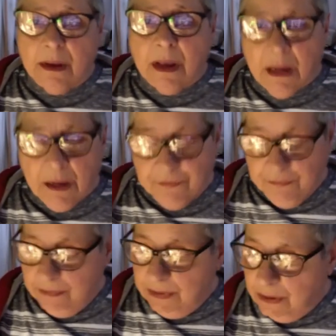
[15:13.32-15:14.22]
if,
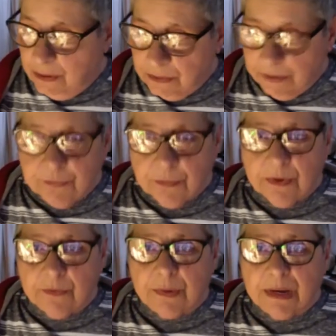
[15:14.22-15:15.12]
you know,
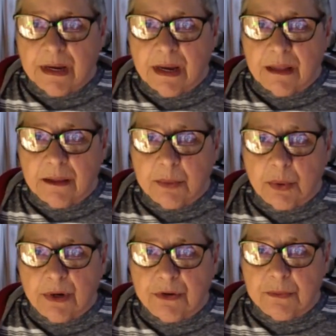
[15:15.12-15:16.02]
if we can get the
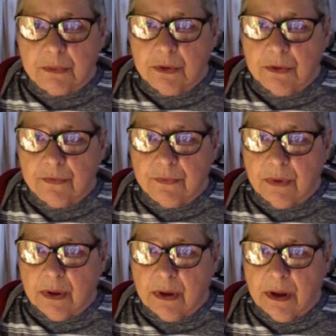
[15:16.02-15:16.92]
board to move,
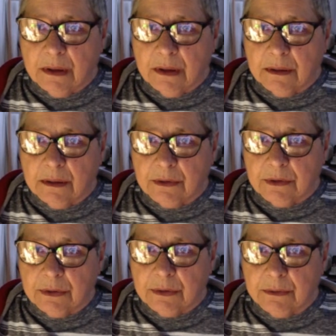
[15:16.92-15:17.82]

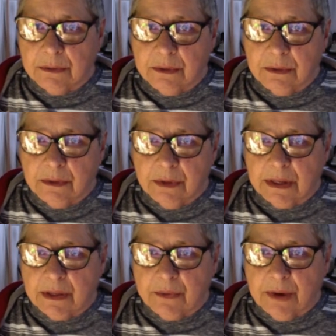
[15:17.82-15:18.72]
to look
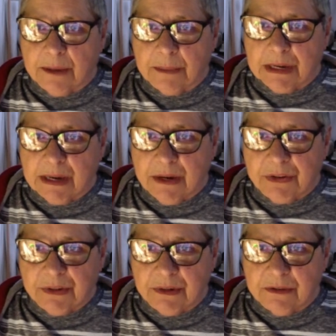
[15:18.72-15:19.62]
at the
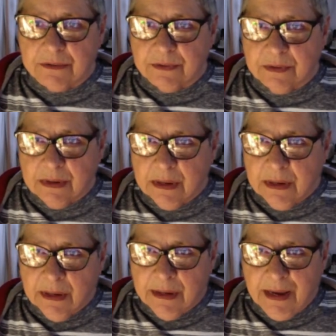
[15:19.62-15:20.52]
recommendation of
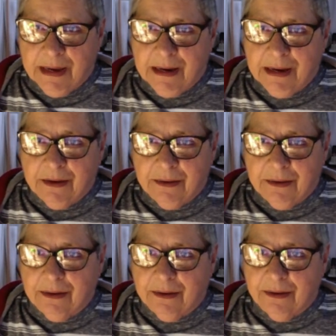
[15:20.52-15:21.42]
canning
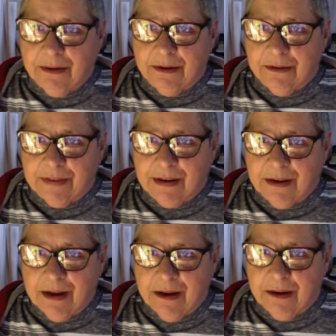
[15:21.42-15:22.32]
Irv and
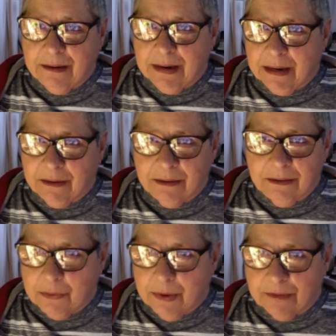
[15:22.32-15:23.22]
hiring
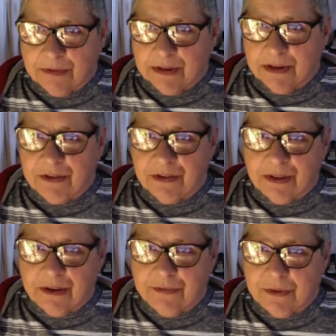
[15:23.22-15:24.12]
whoever these
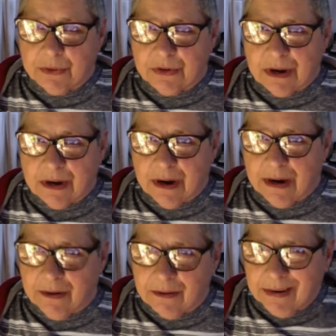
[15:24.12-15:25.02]
other folks are, I
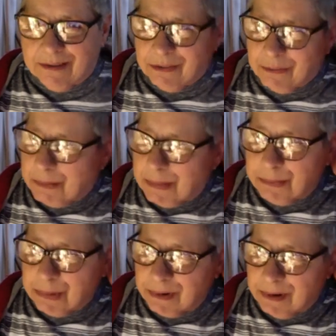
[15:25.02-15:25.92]
don't even
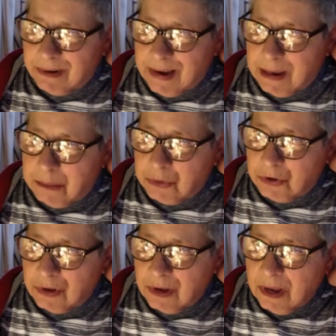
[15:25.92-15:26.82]
remember their
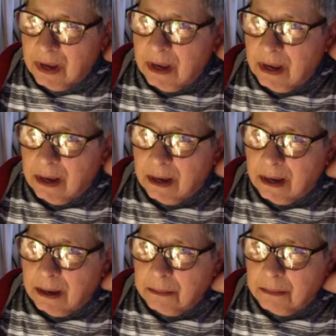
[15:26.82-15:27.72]
names.
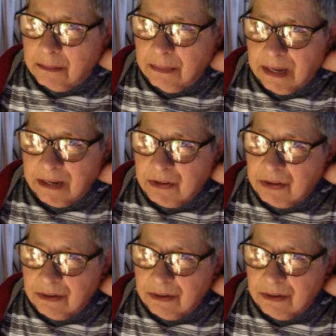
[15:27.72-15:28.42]
Let's